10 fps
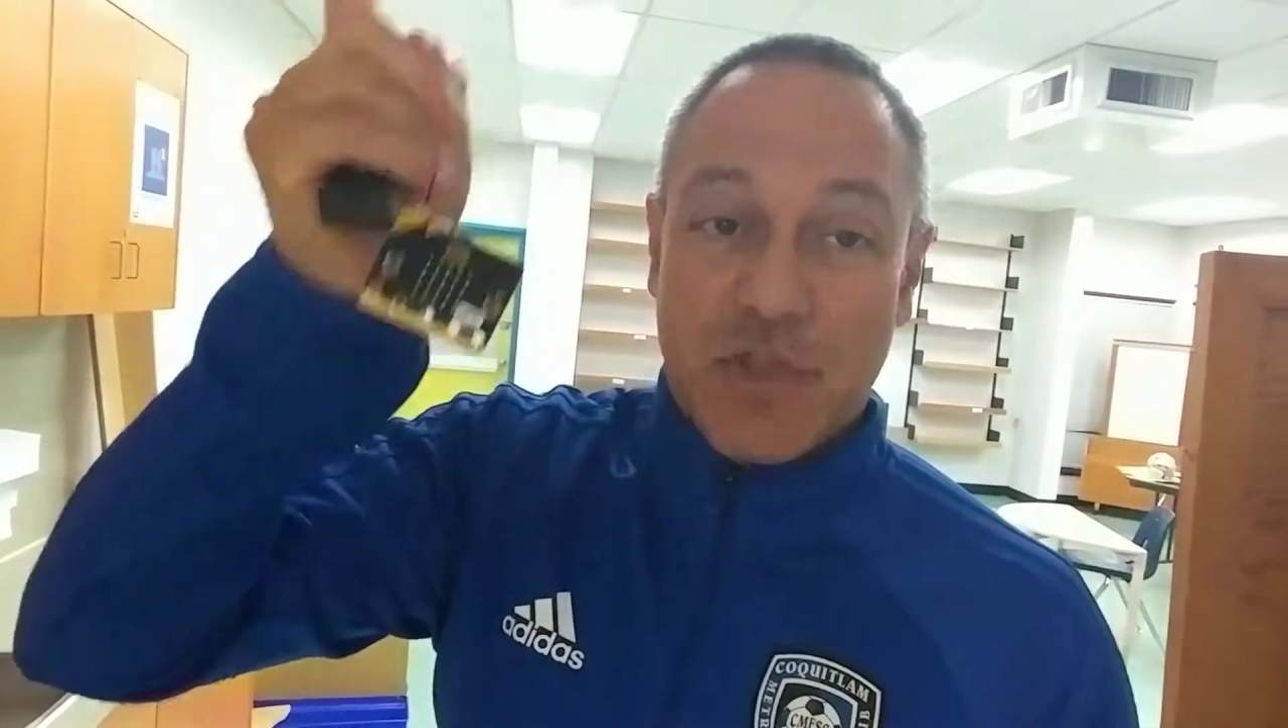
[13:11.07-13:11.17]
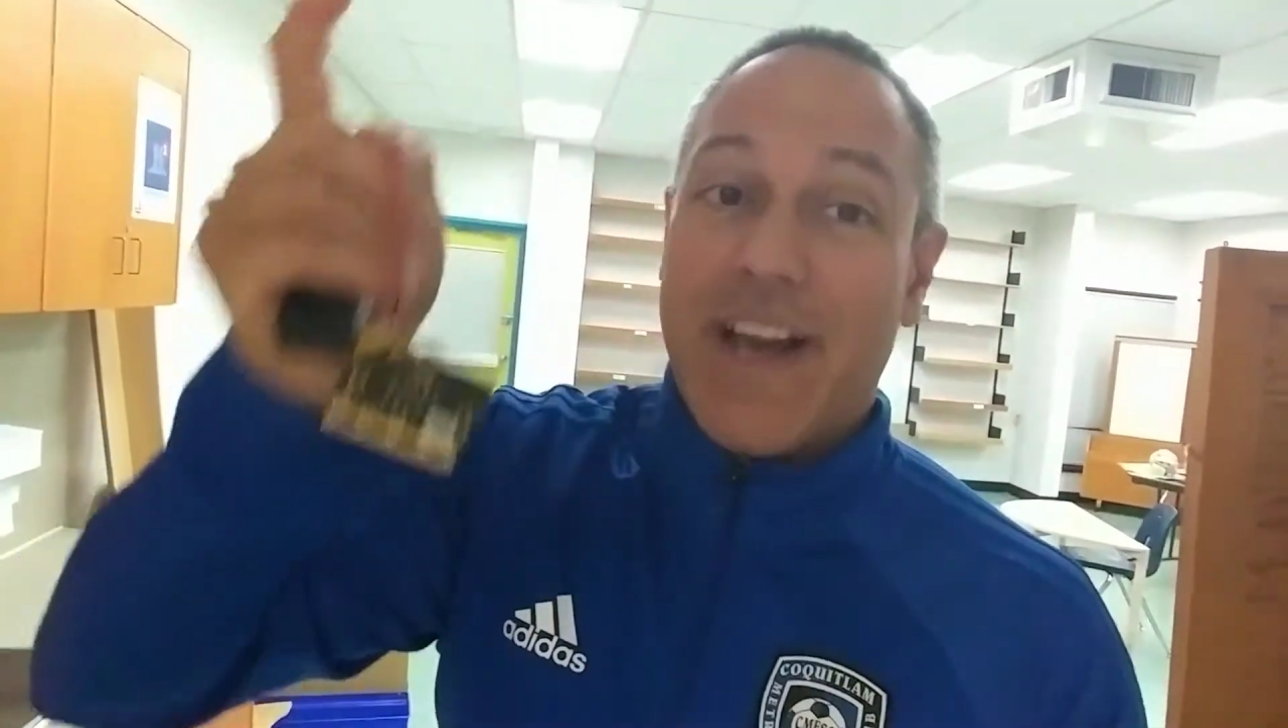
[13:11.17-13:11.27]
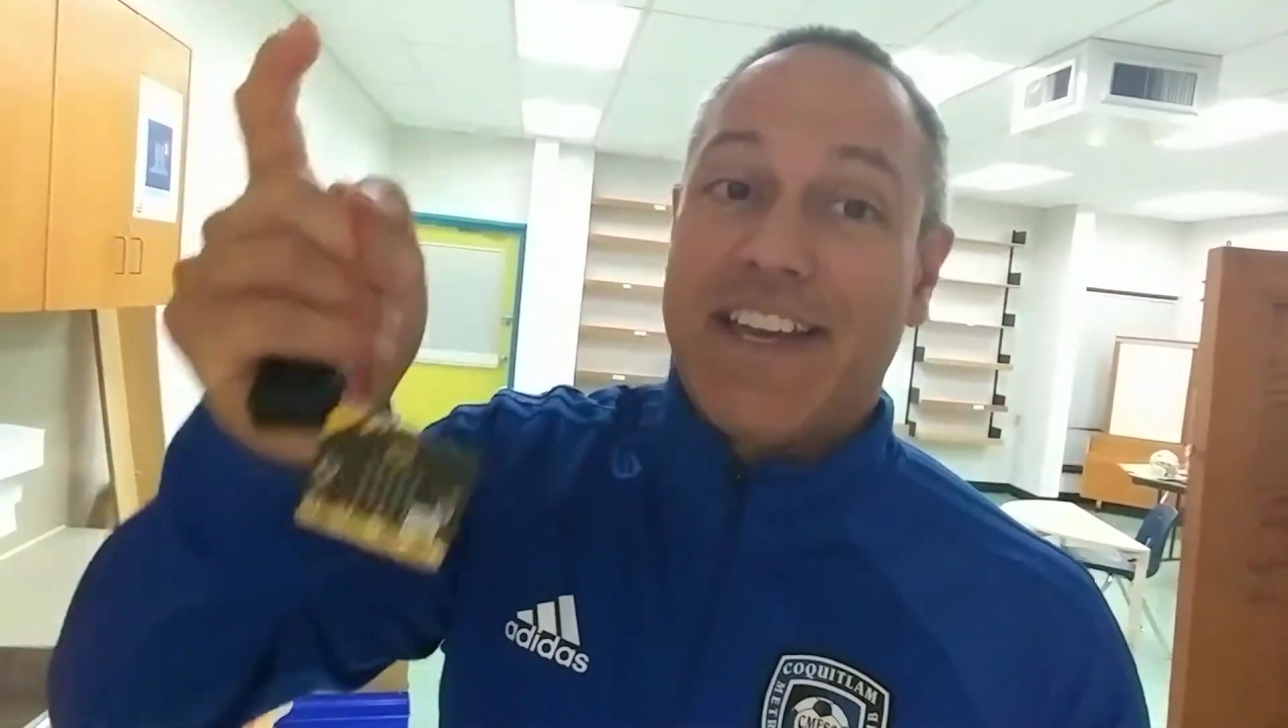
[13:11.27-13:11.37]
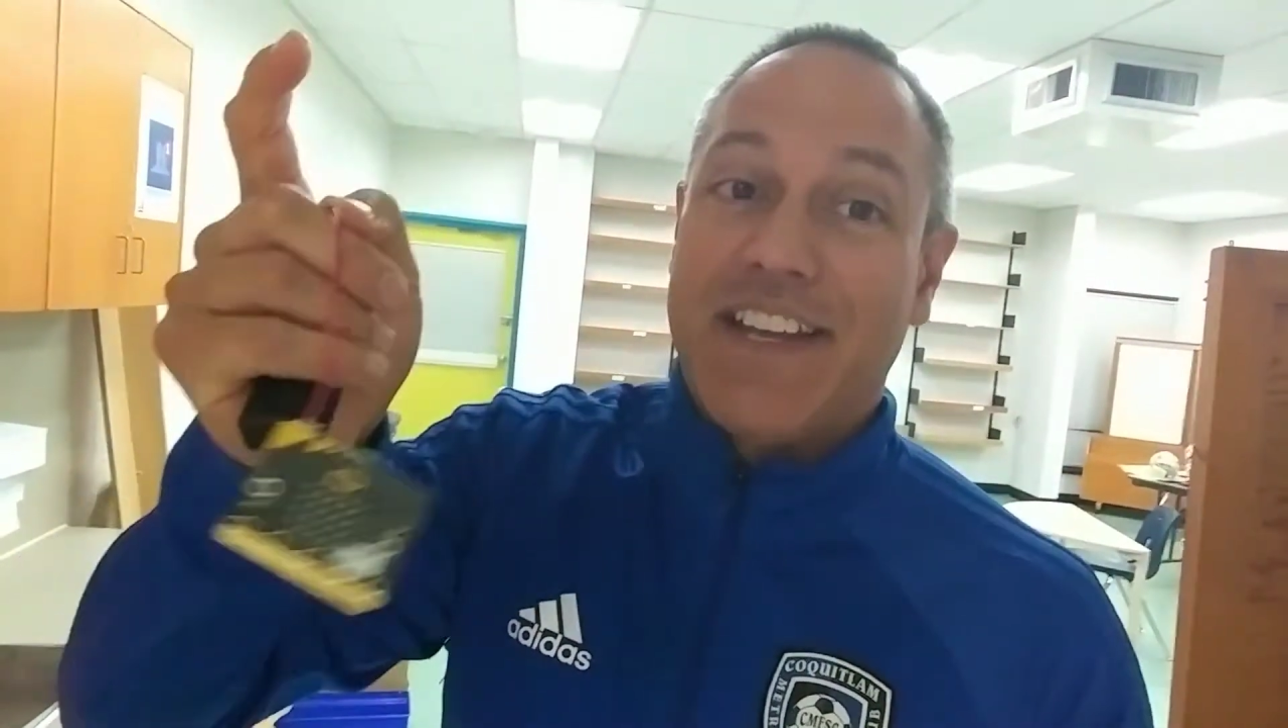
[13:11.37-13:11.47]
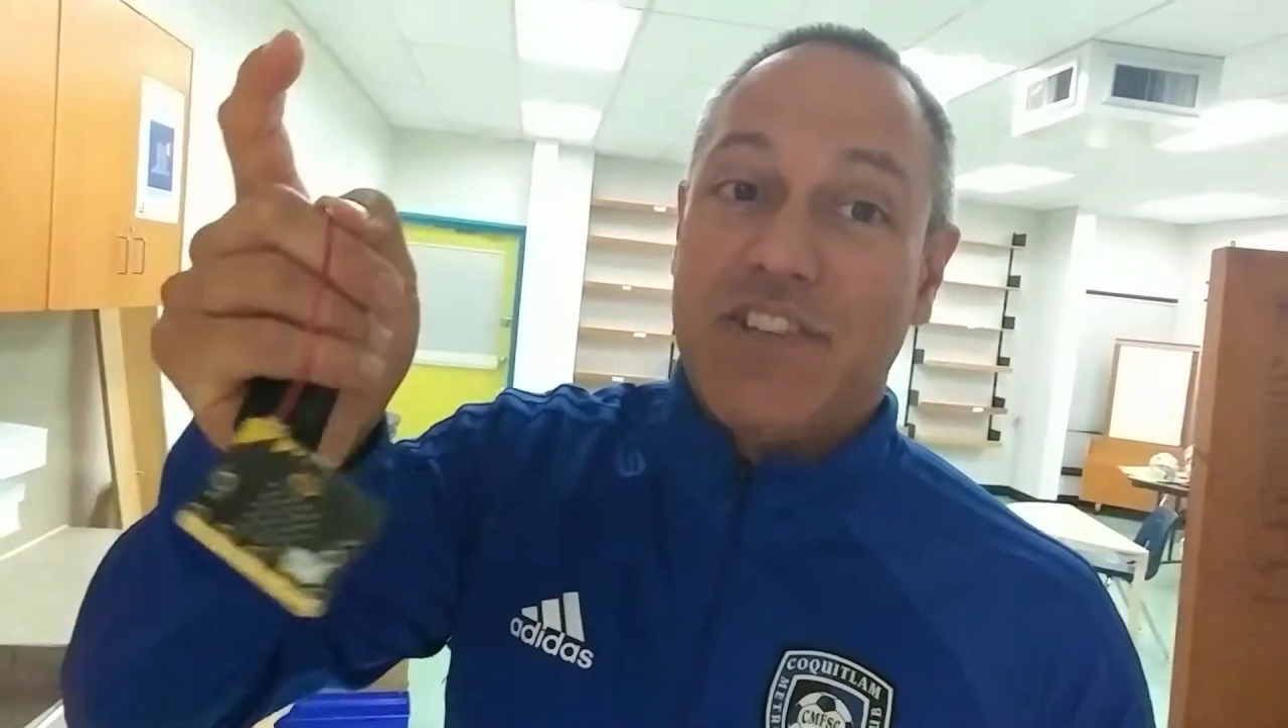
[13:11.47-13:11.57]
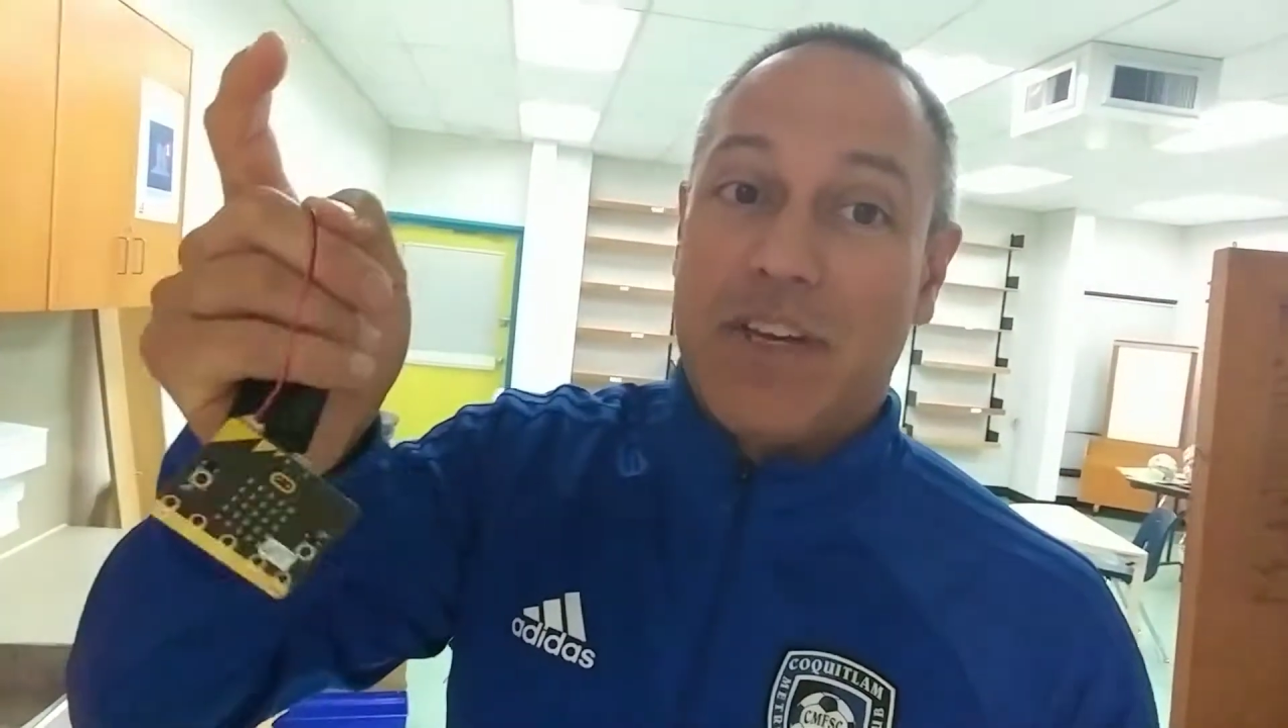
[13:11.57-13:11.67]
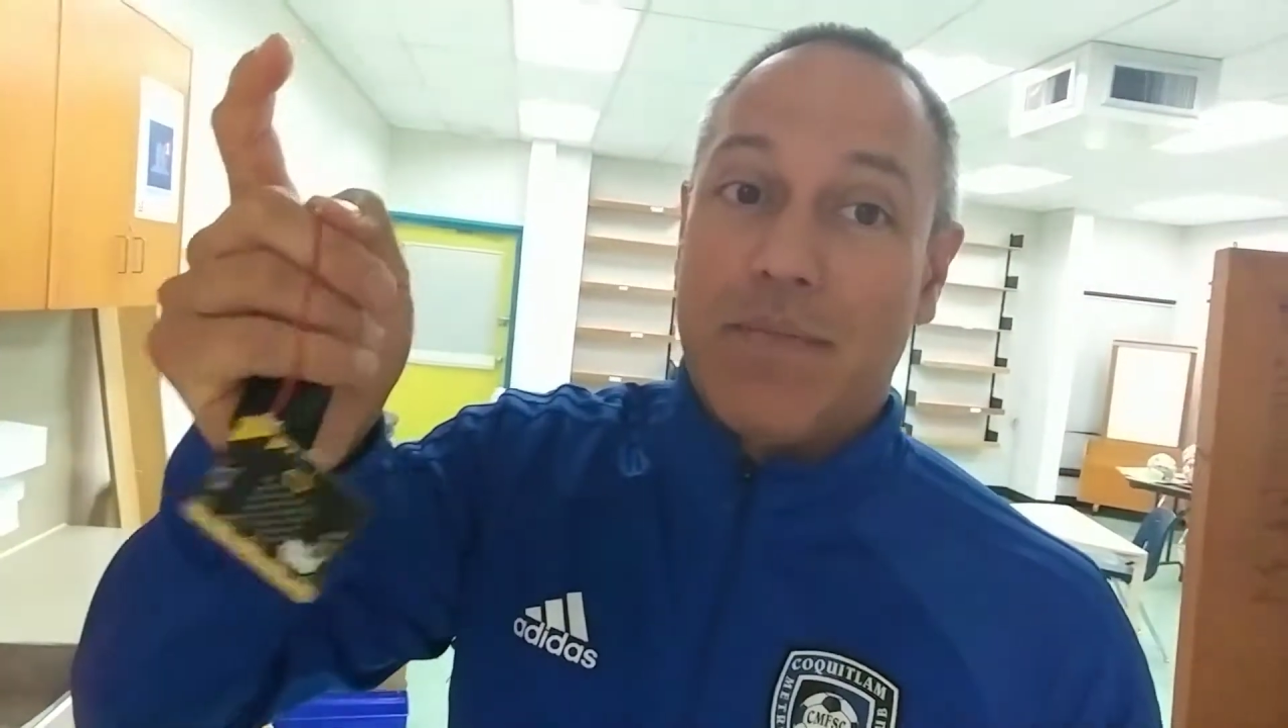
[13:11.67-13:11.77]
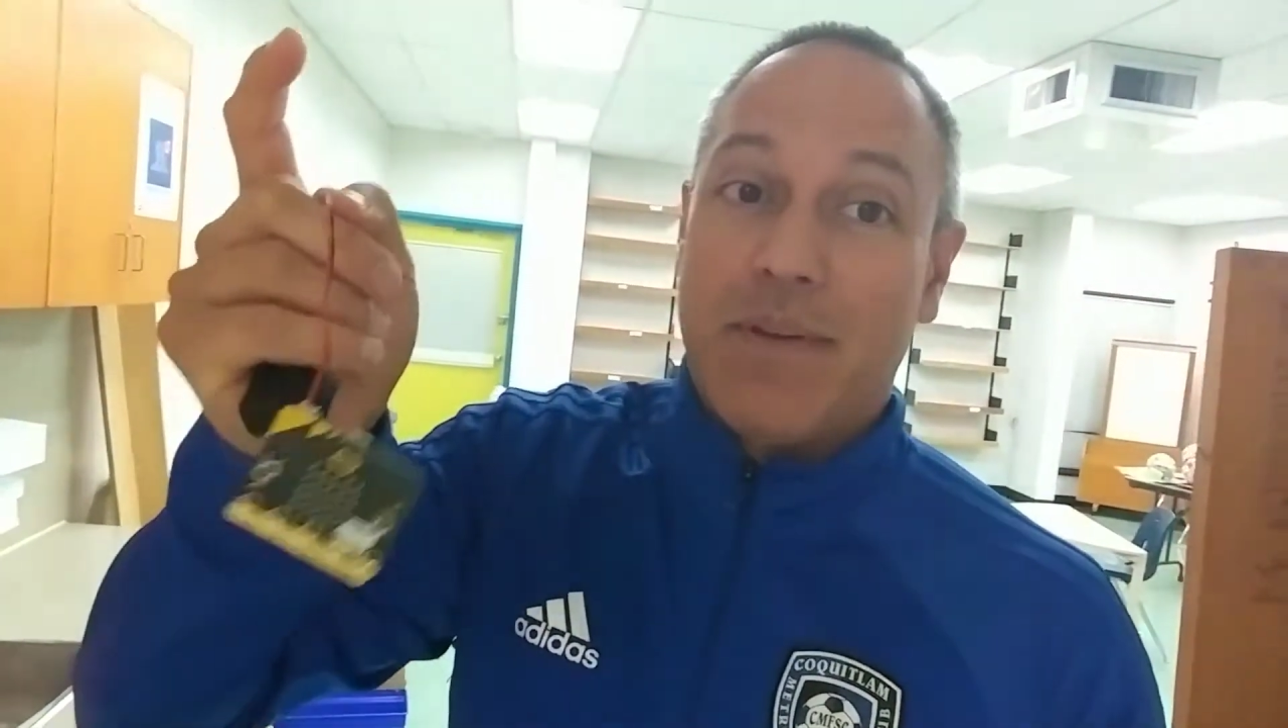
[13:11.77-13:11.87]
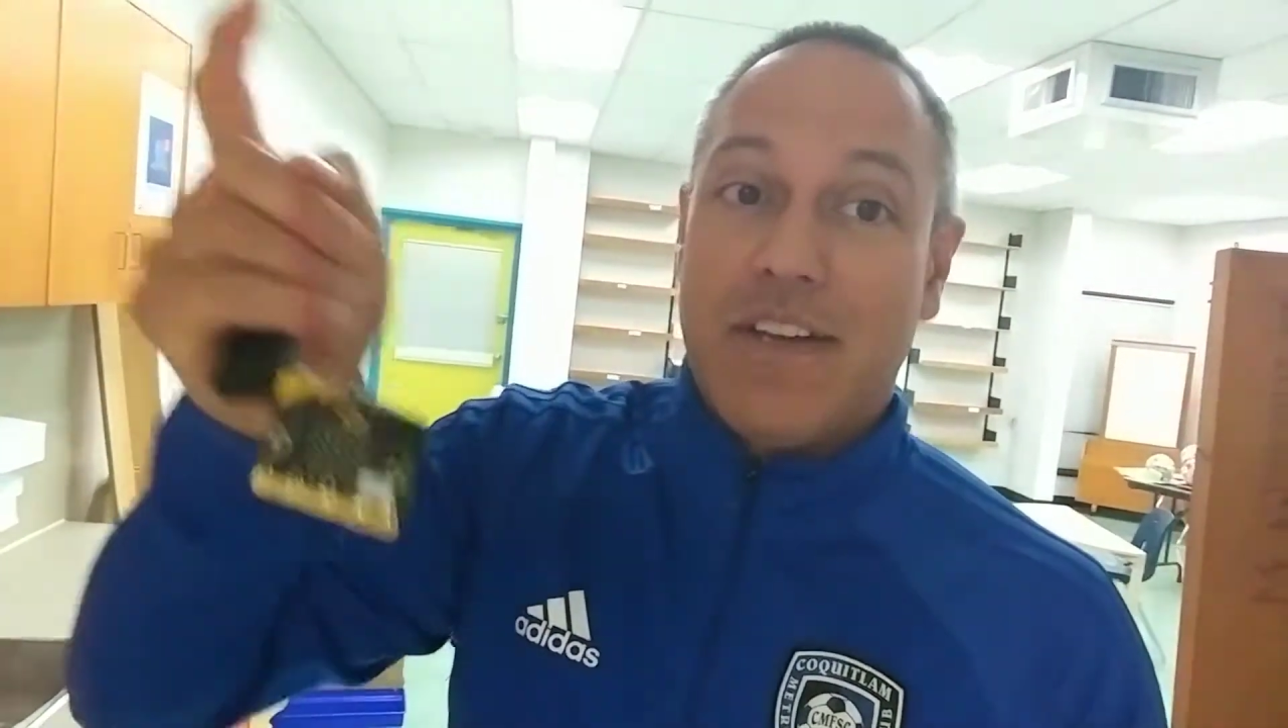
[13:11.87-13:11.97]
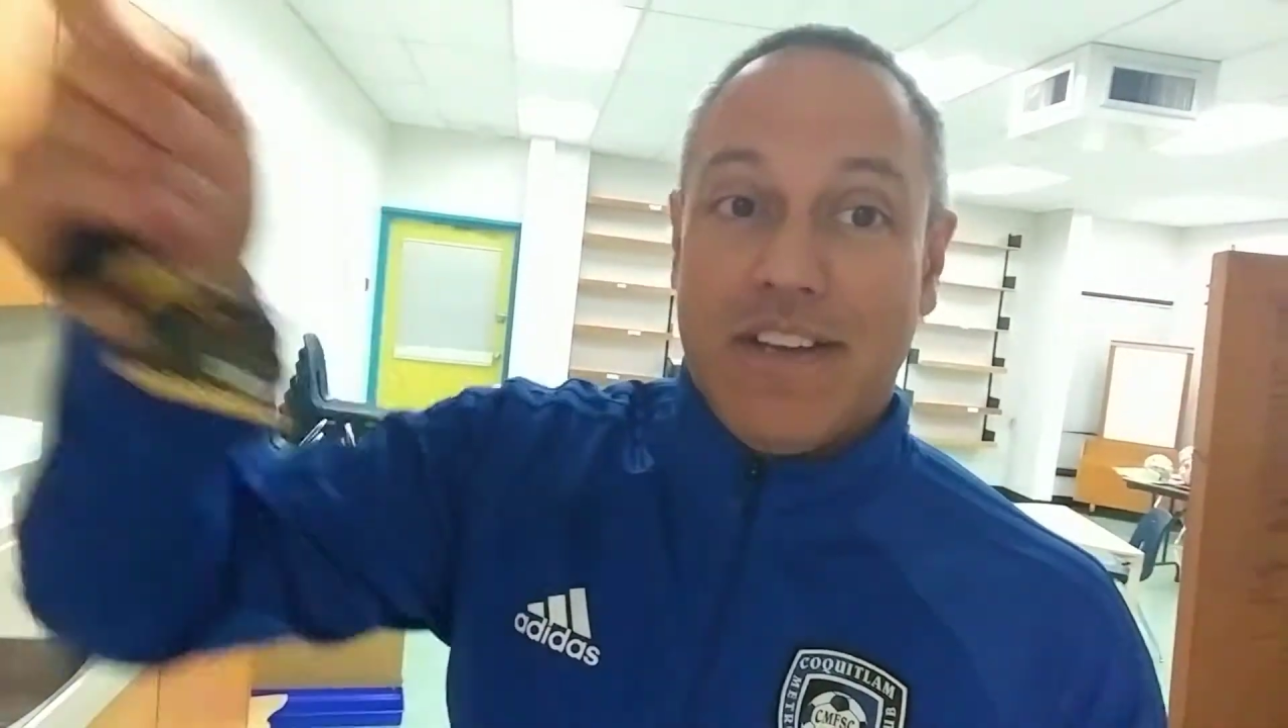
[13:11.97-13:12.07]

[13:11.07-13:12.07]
tracking chip